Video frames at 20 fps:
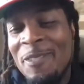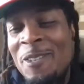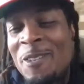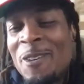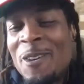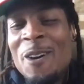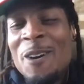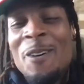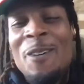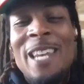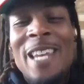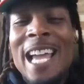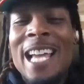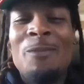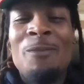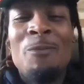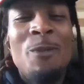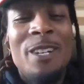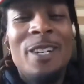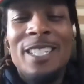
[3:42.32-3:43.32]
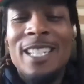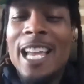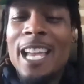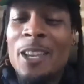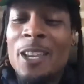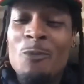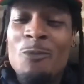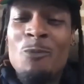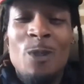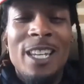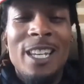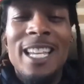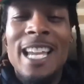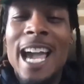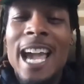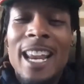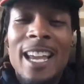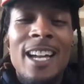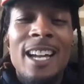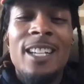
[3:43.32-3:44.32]
you know that's where it's like you really
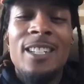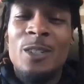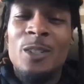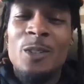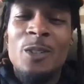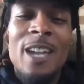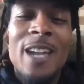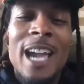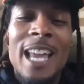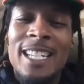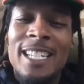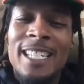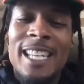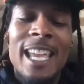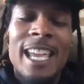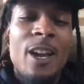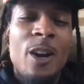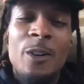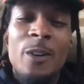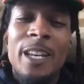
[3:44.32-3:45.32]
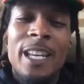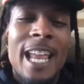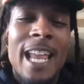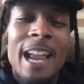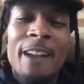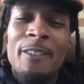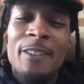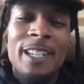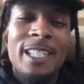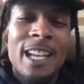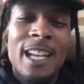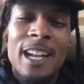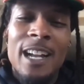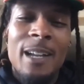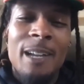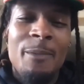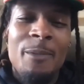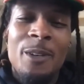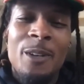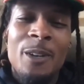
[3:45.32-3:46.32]
got to hustle you got to stay on it every
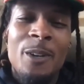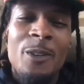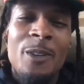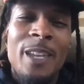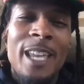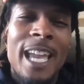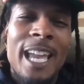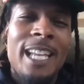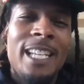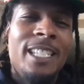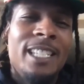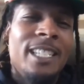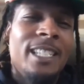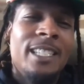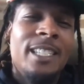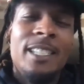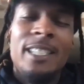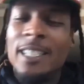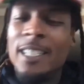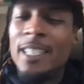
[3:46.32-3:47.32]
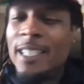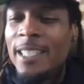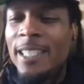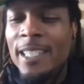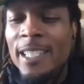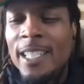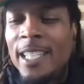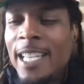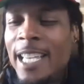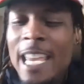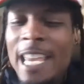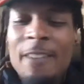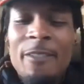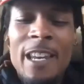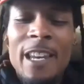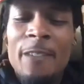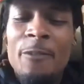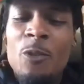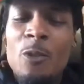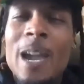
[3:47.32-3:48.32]
time you know you can't just
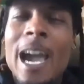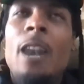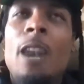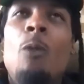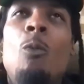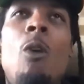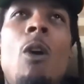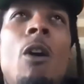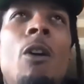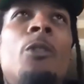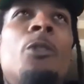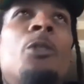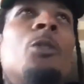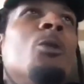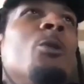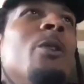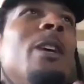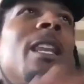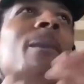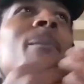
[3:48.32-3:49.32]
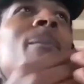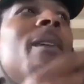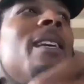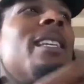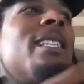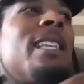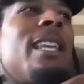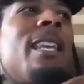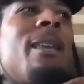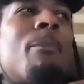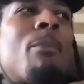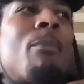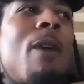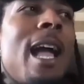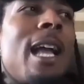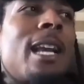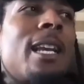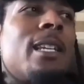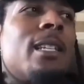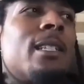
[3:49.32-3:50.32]
even if you got to walk through it and miss it in
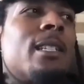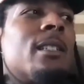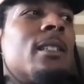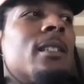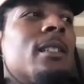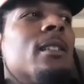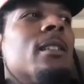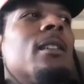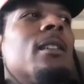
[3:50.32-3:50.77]
practice